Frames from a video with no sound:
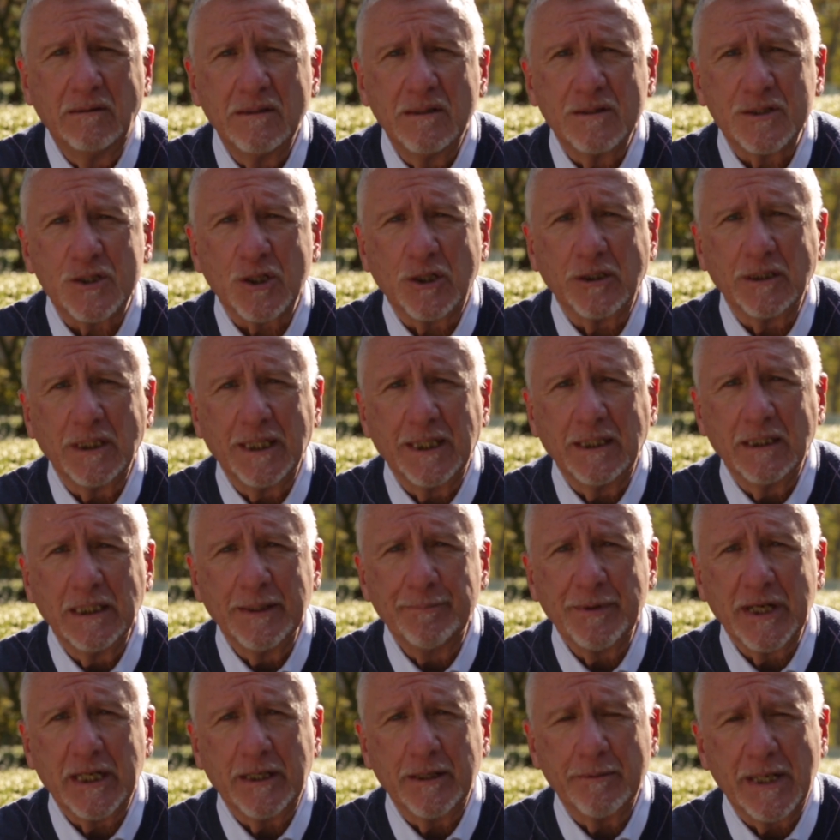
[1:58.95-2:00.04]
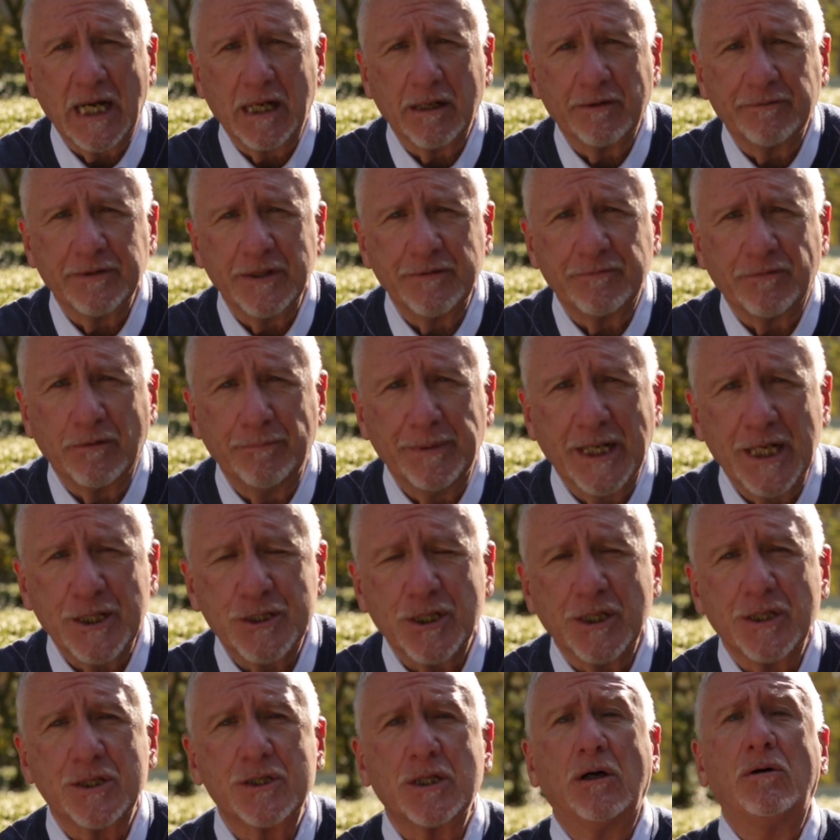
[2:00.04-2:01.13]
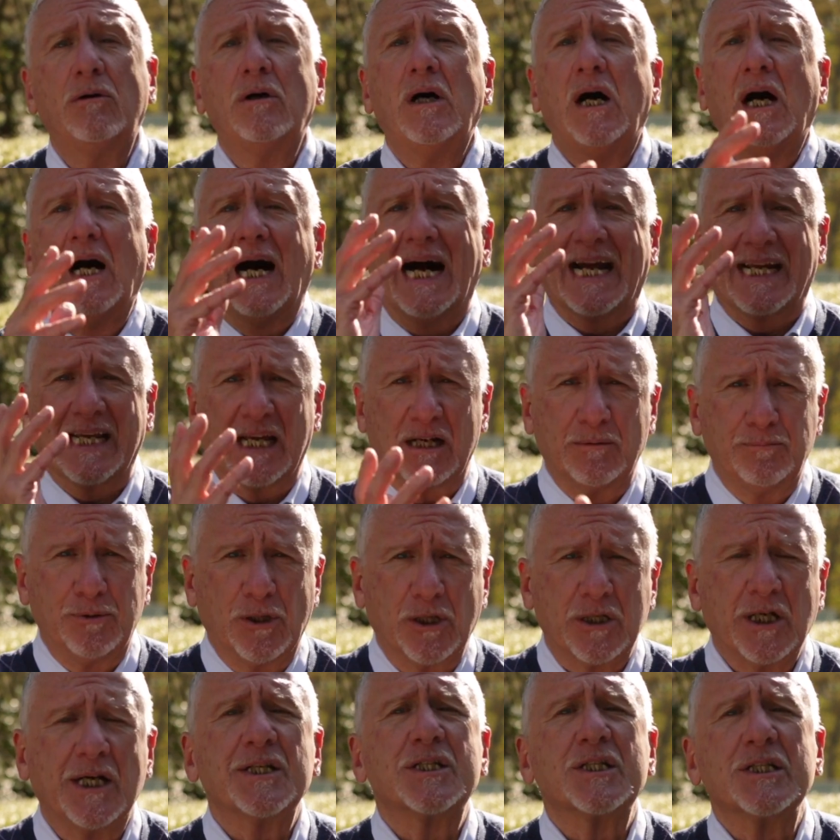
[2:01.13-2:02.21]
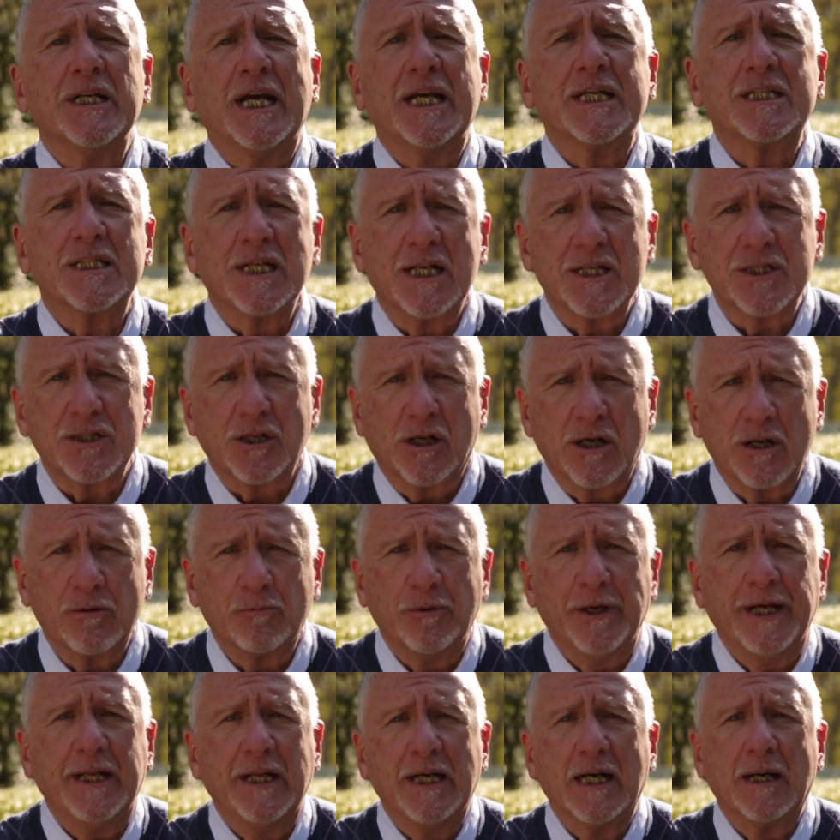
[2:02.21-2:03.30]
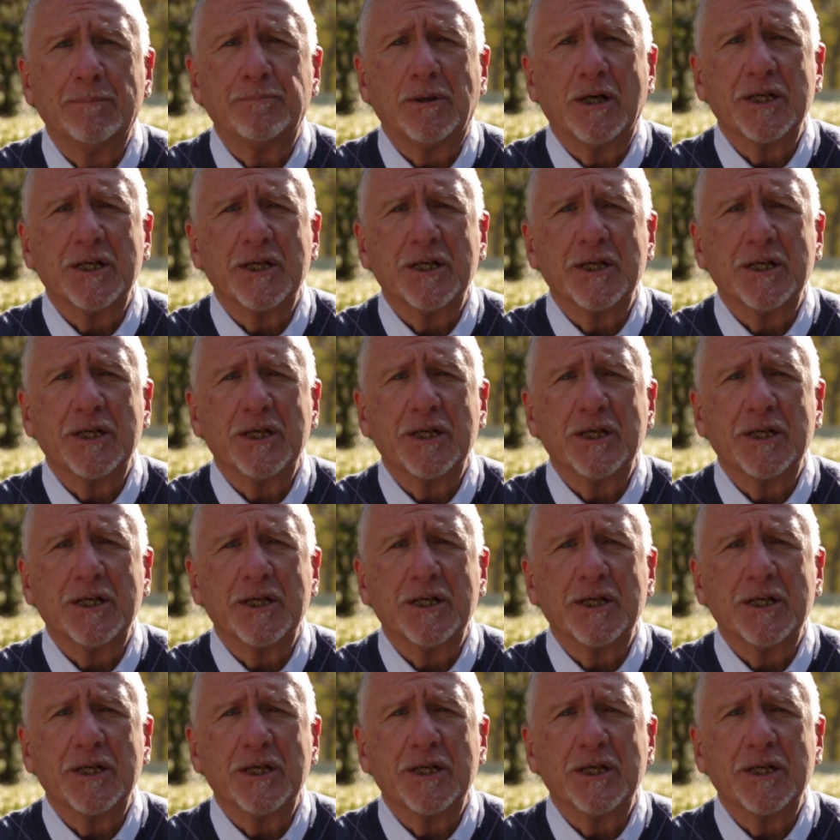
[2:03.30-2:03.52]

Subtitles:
Certainly a limited amount of information. So I got a book on snakes and I started reading up